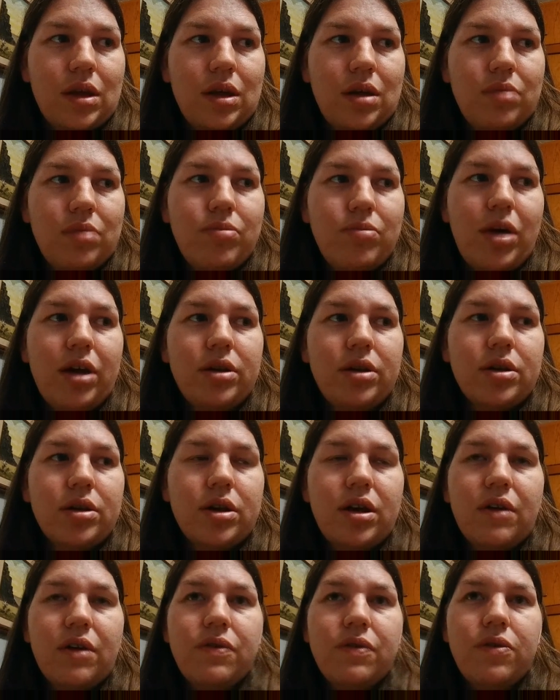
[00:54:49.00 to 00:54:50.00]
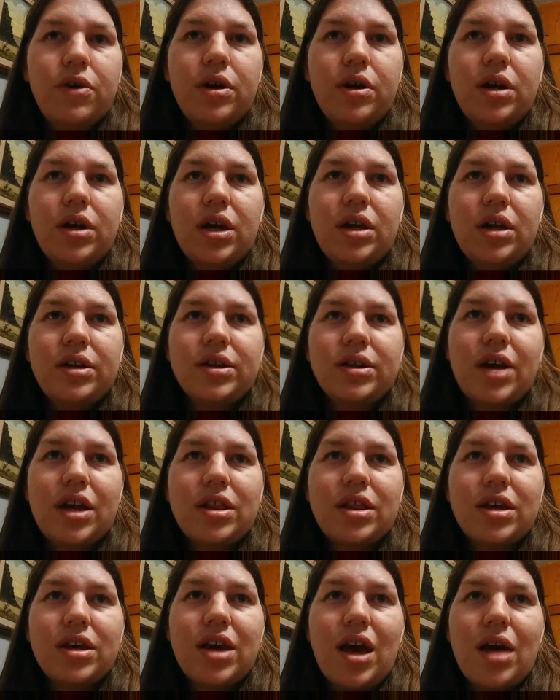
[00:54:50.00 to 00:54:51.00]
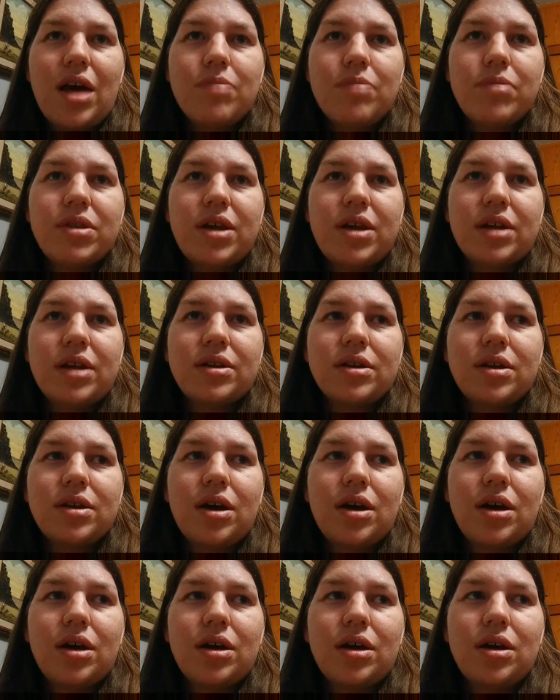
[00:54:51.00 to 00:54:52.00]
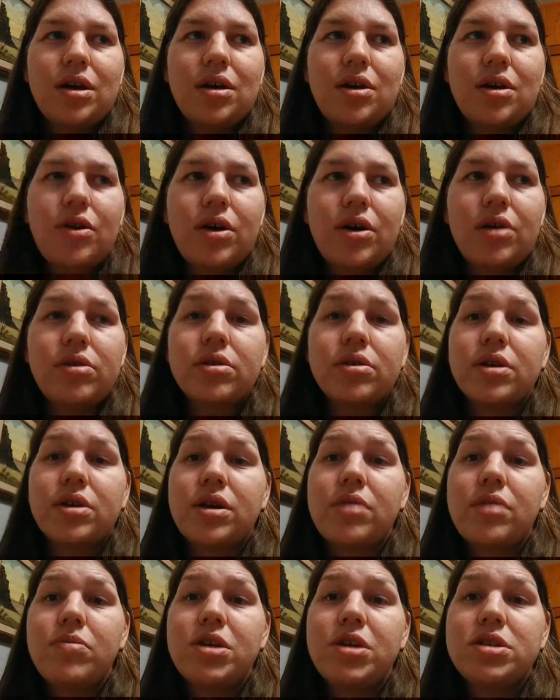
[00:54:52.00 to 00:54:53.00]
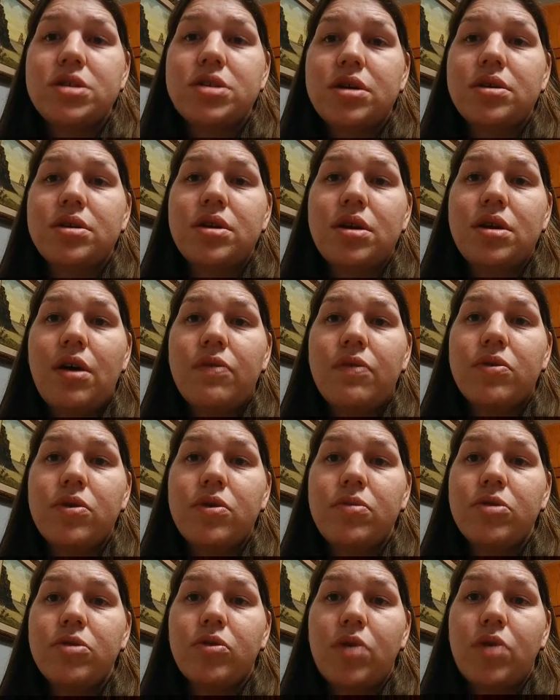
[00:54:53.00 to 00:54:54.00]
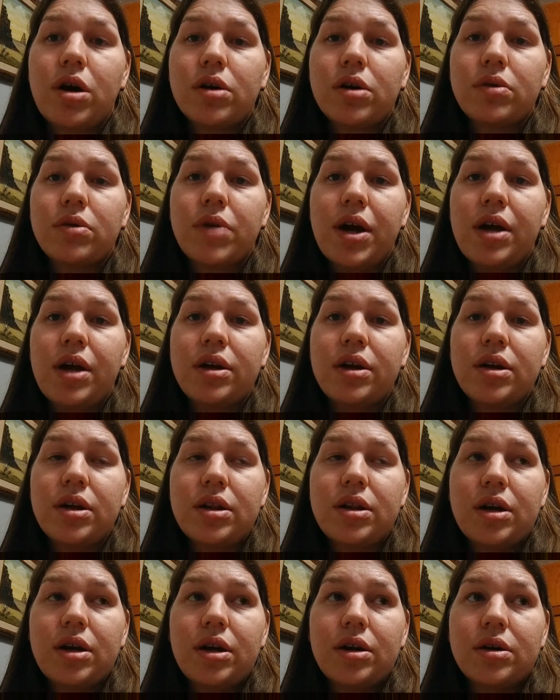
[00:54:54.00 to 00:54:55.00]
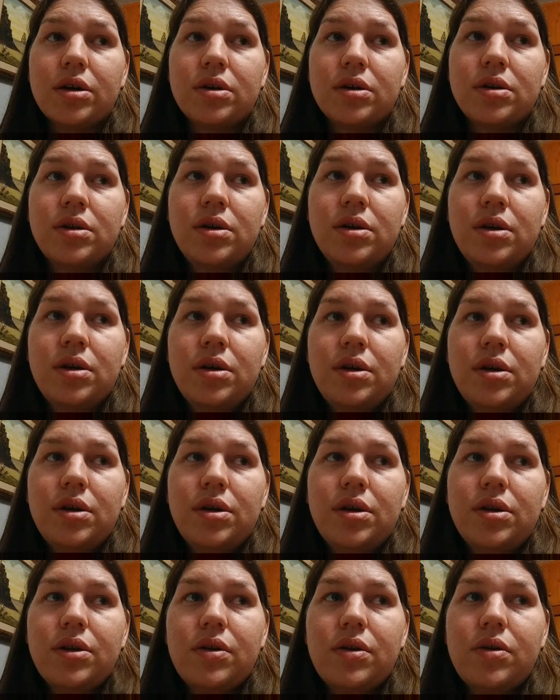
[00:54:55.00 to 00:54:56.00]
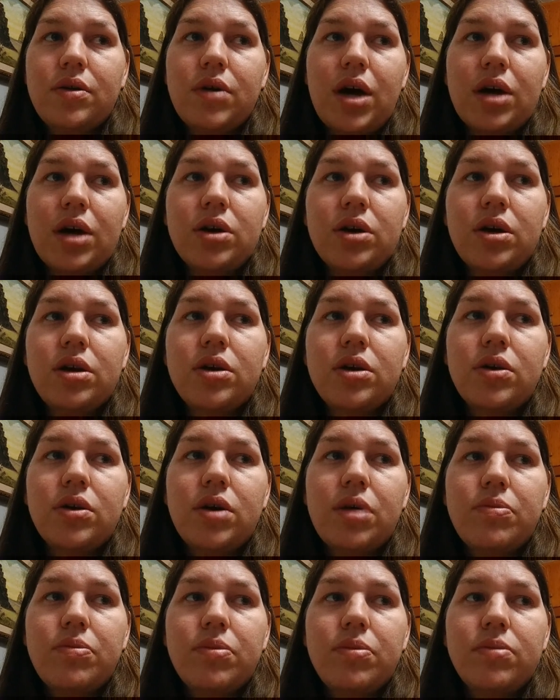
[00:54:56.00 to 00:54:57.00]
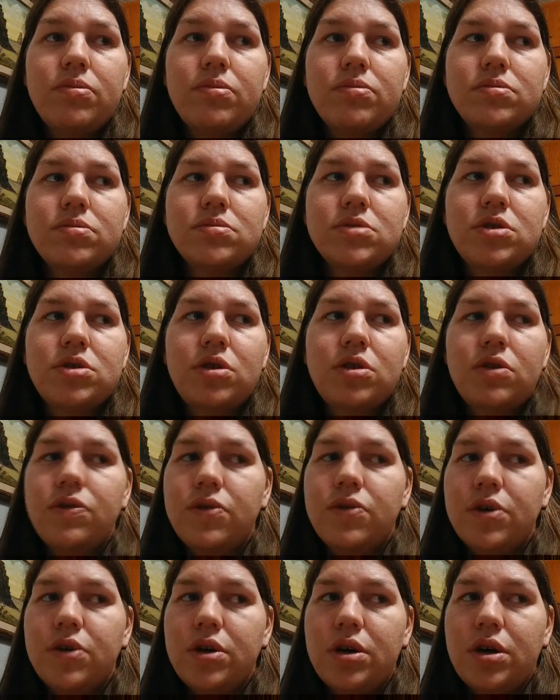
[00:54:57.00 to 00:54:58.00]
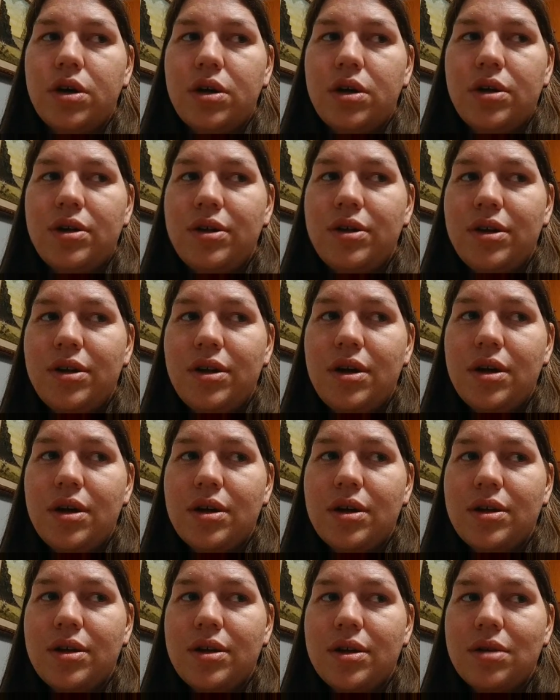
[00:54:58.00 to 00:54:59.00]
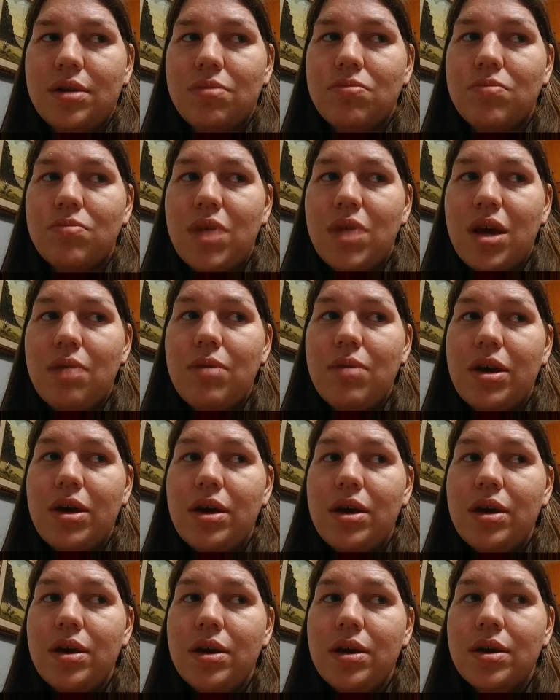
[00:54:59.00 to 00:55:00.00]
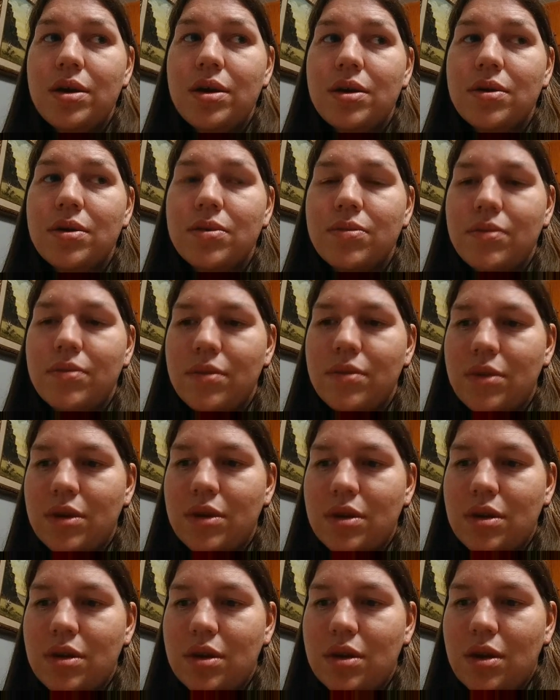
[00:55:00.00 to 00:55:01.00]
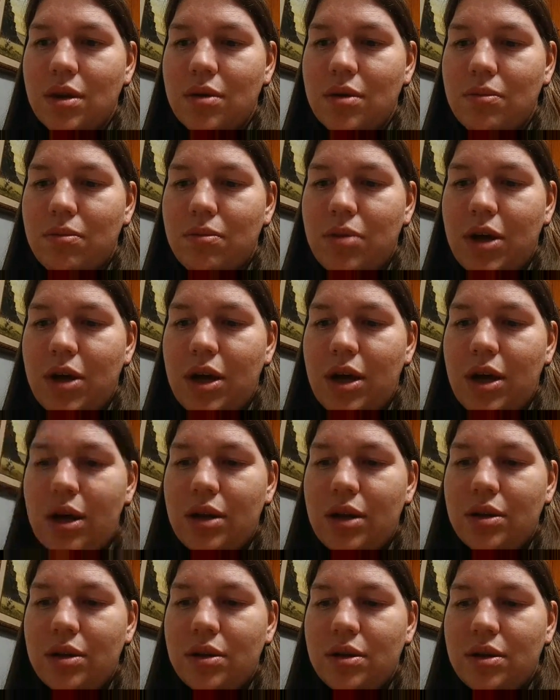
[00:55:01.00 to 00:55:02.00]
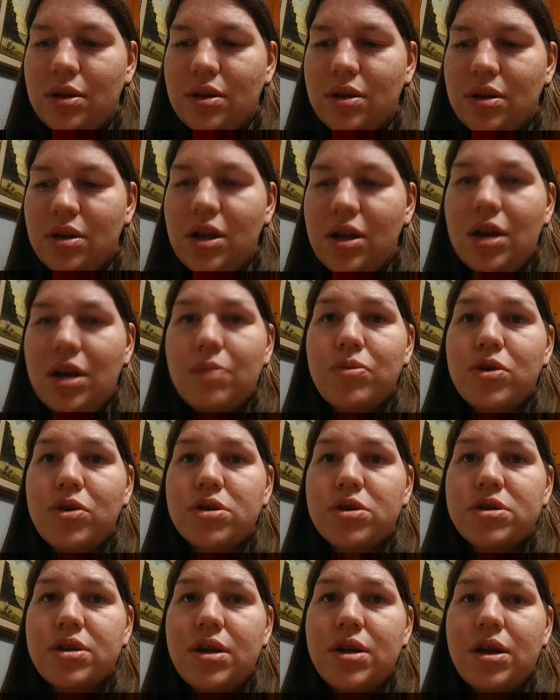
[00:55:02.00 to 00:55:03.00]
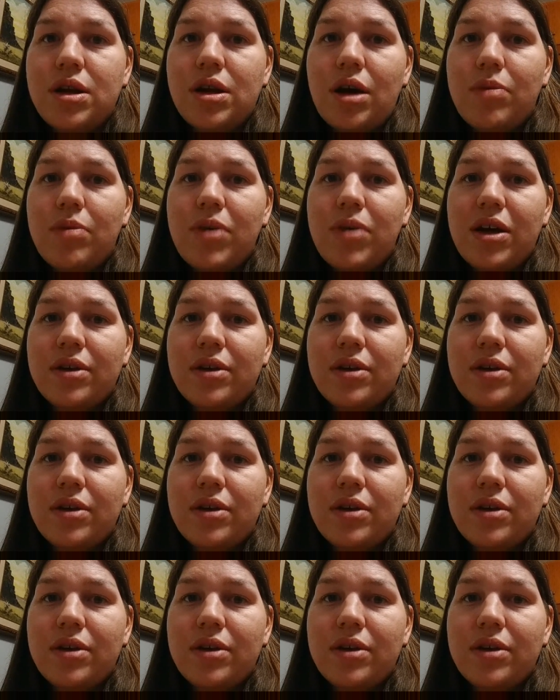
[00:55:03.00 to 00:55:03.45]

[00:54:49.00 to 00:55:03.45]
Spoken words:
basically a foot inside the cab, but that's not, it'll give me just enough room to walk around in there. So I could go up 2'6", maybe, but then I'm pushing it and I'll be as